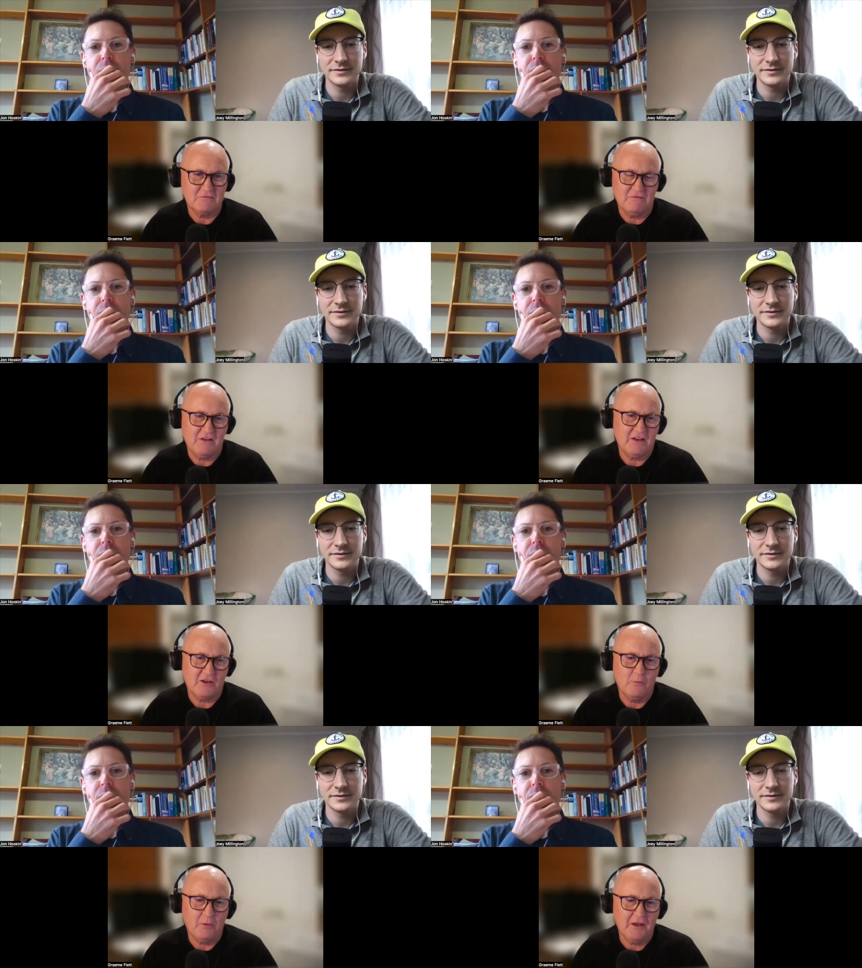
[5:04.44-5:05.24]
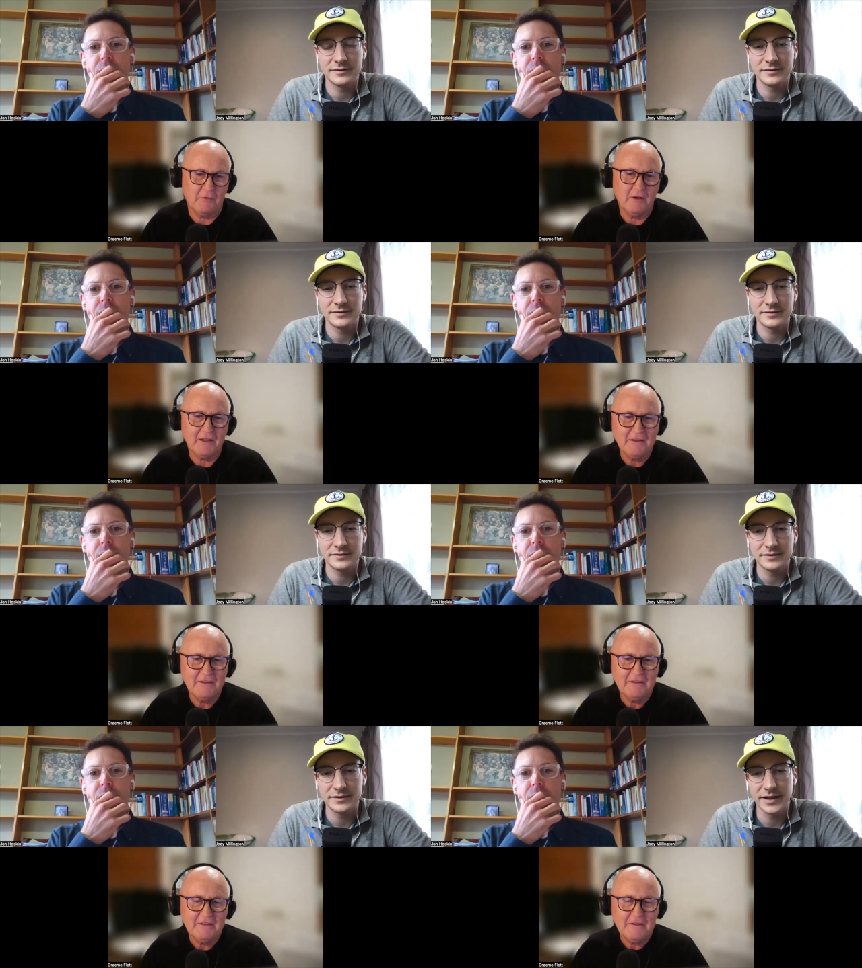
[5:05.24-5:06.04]
Speaker 1: fait complete, really.
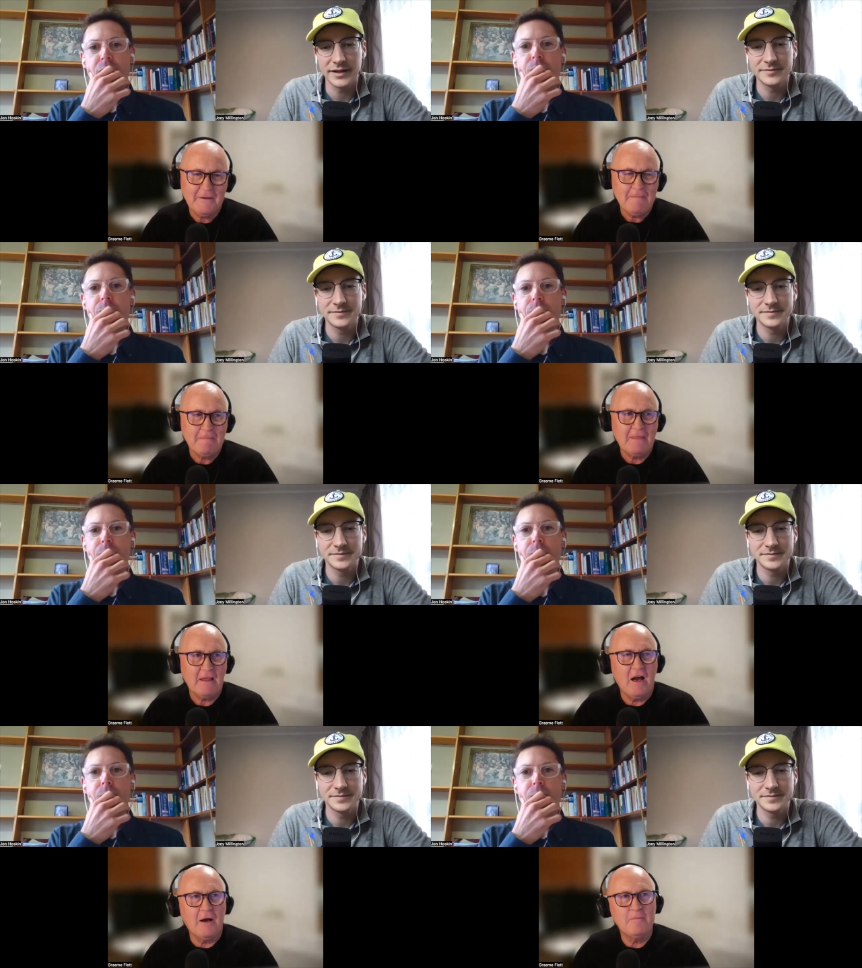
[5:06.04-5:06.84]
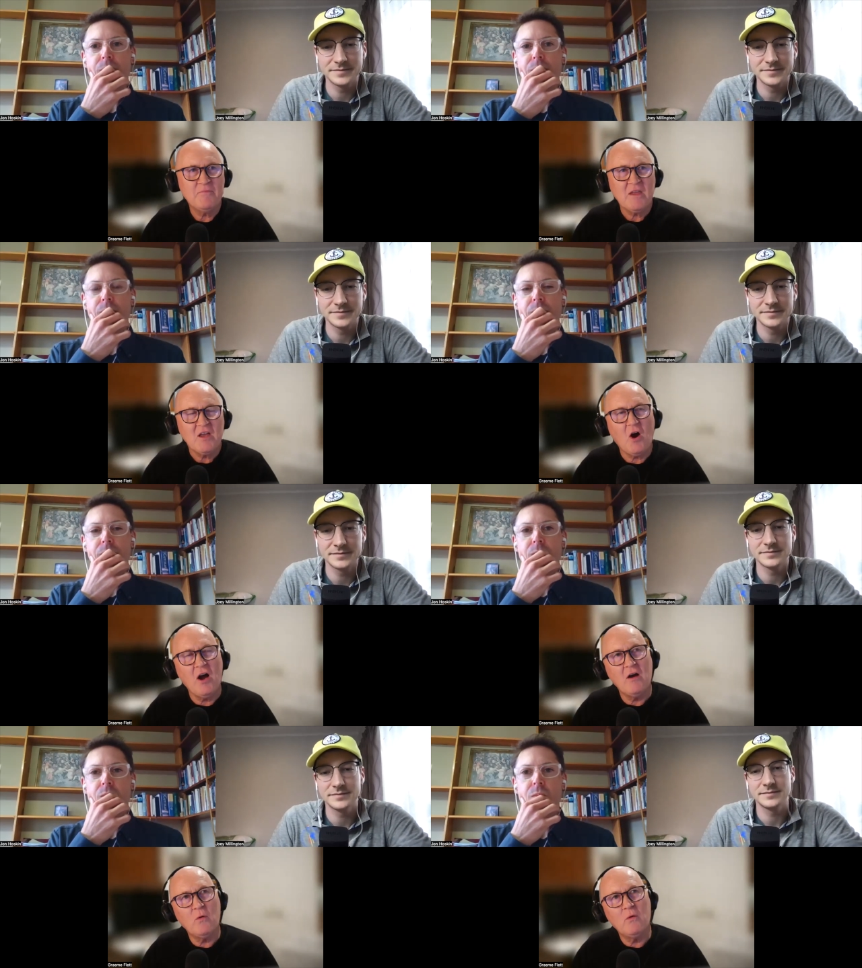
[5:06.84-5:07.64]
Speaker 2: Yeah. Mm.
Speaker 1: Um,
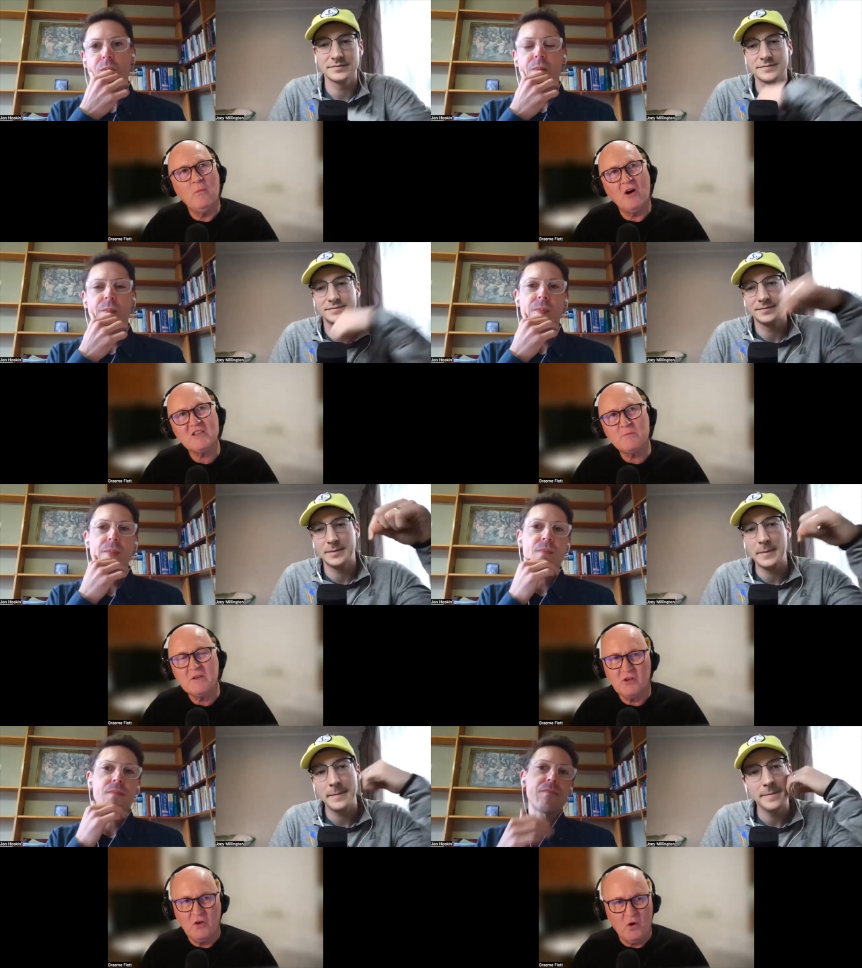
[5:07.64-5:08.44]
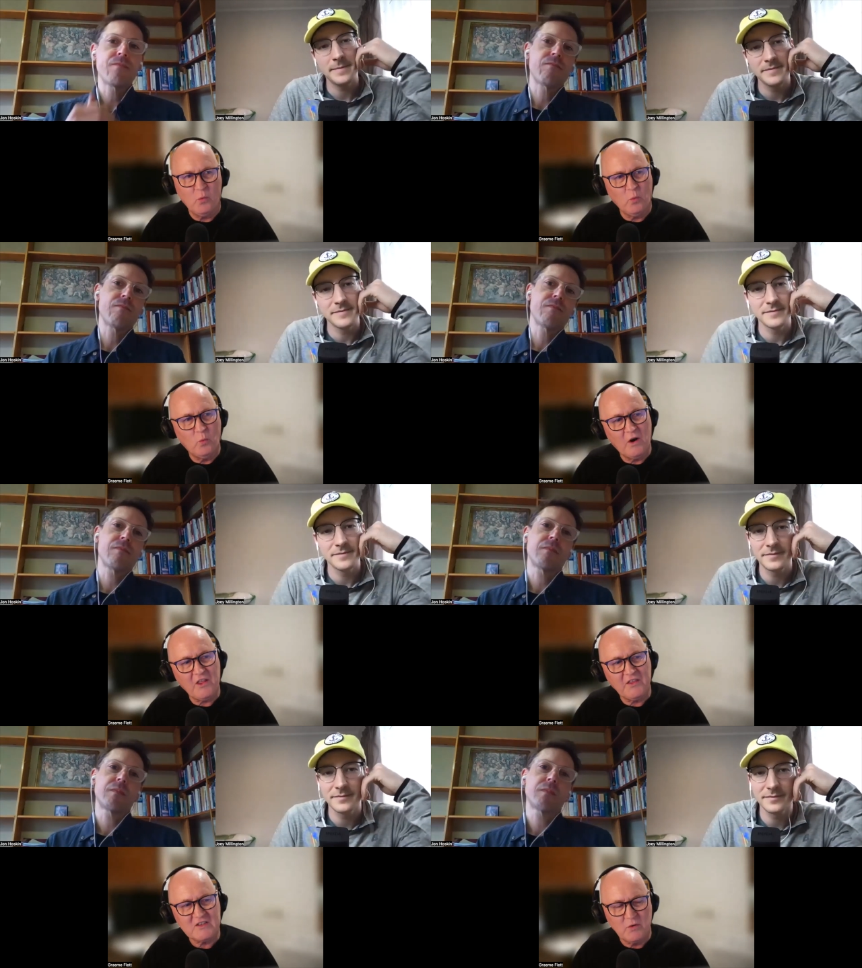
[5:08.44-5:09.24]
I, it reminds me, you know, one of
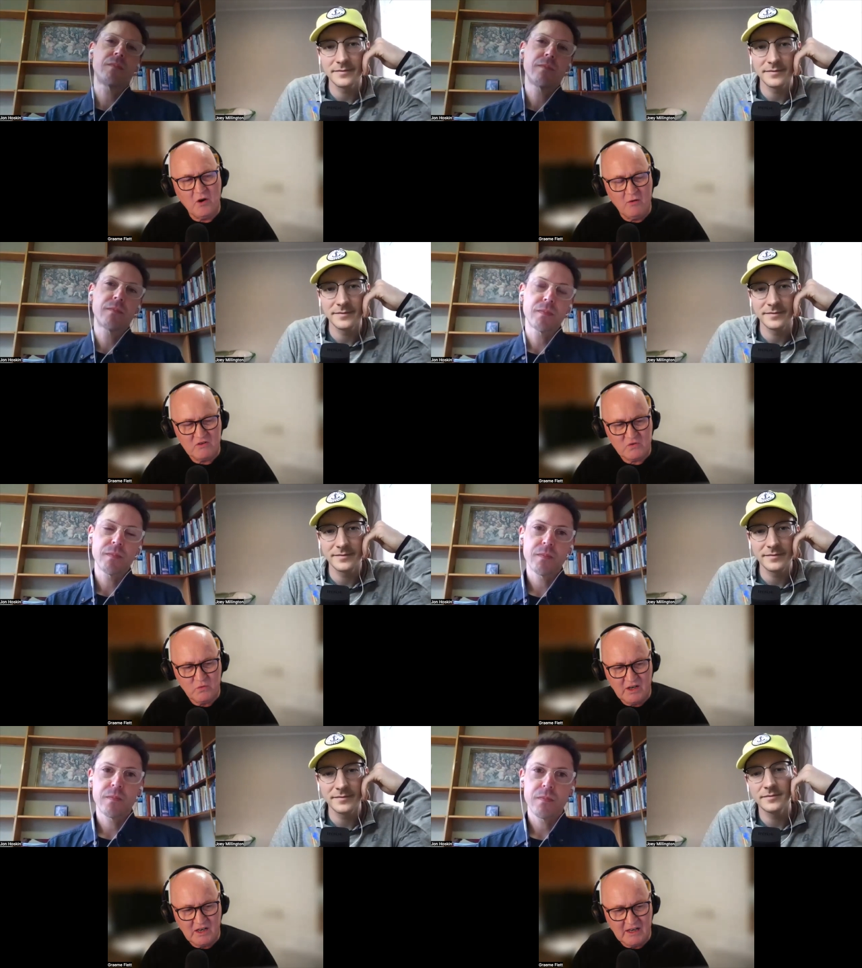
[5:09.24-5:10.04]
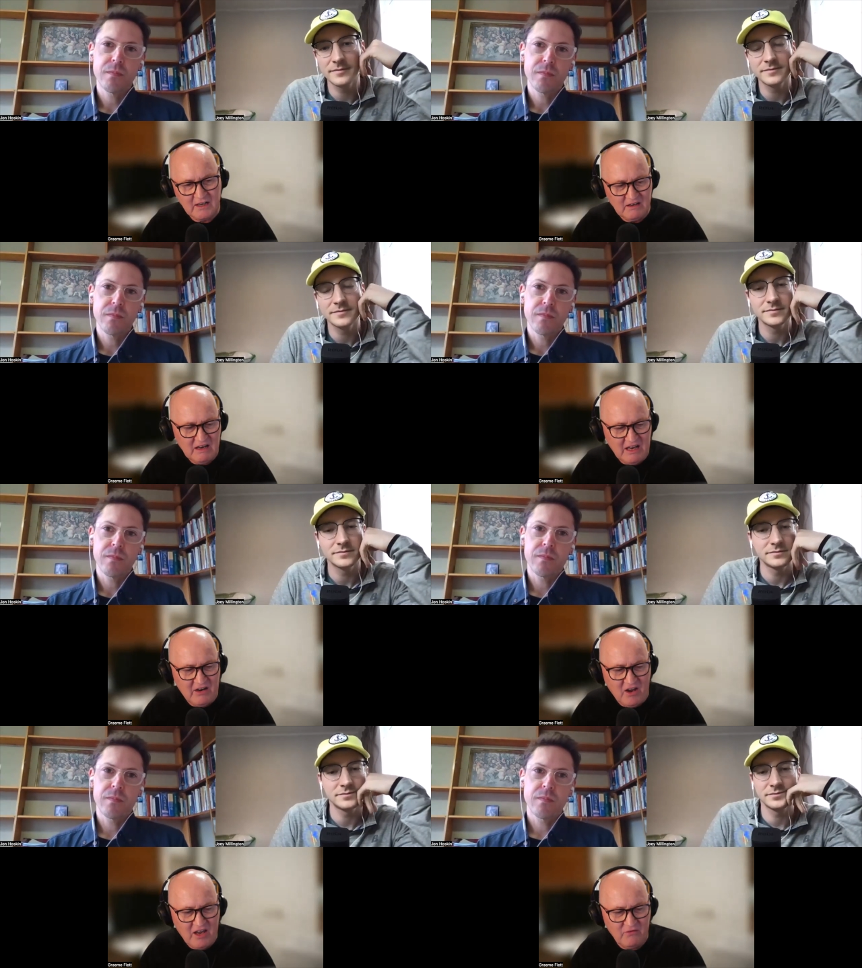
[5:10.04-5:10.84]
the things when I was reading, and
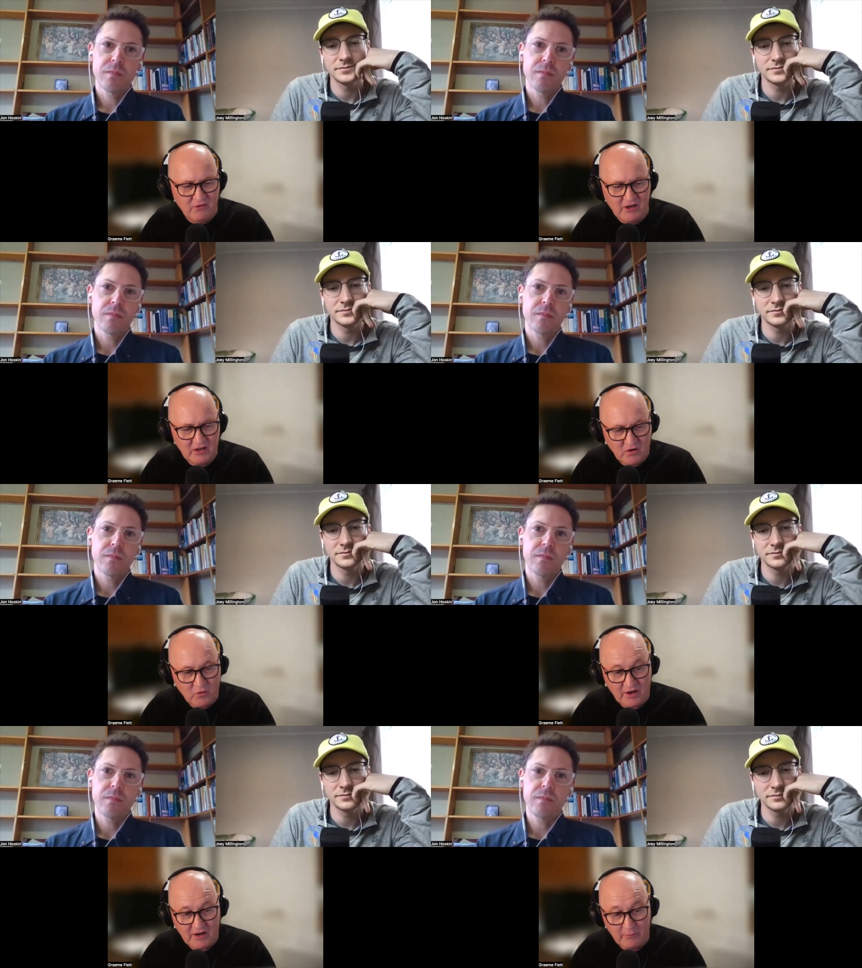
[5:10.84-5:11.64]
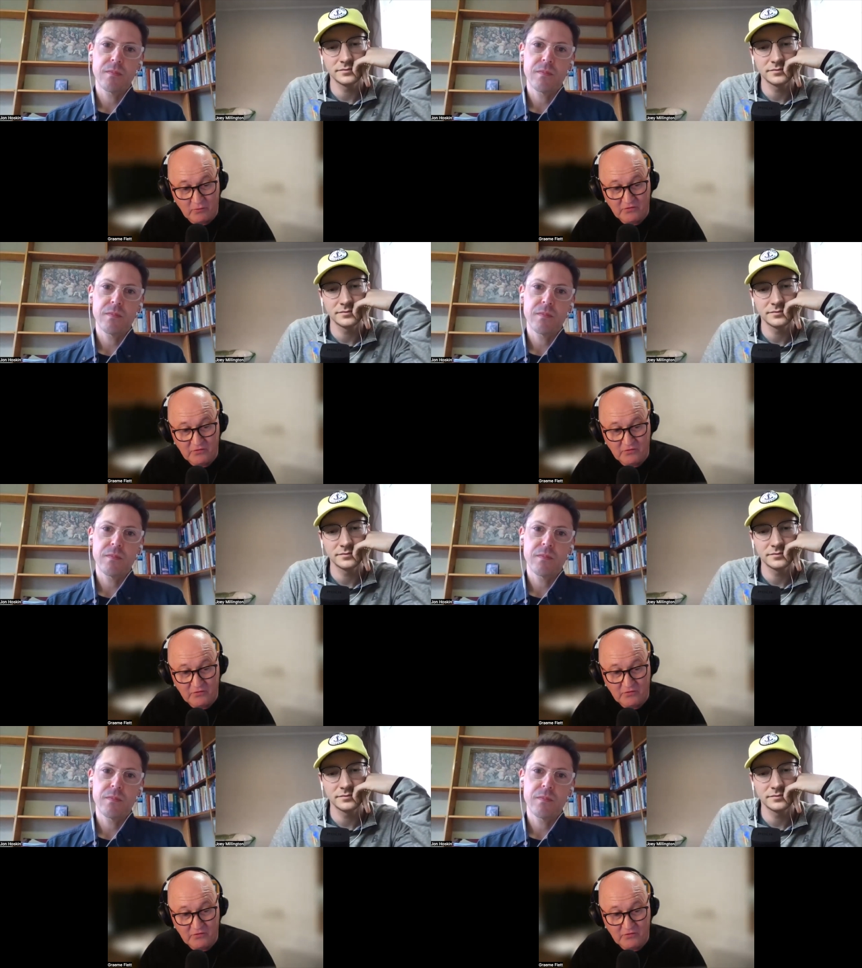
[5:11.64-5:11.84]
I have read it quite a number of